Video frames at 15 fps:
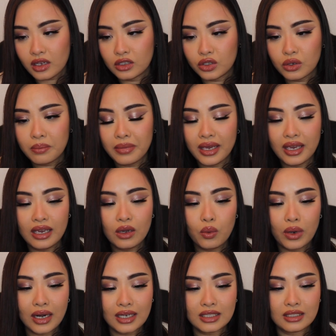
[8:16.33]
To me,
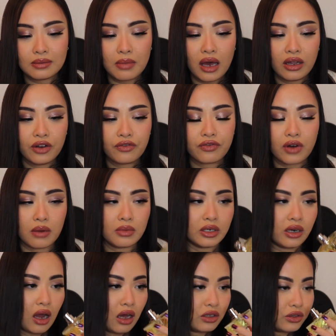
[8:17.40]
when I smelled it from a
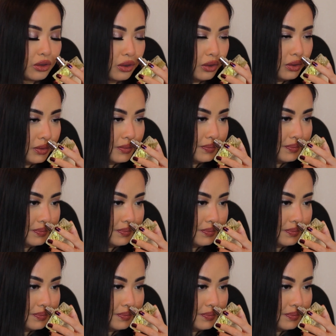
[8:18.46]
nozzle,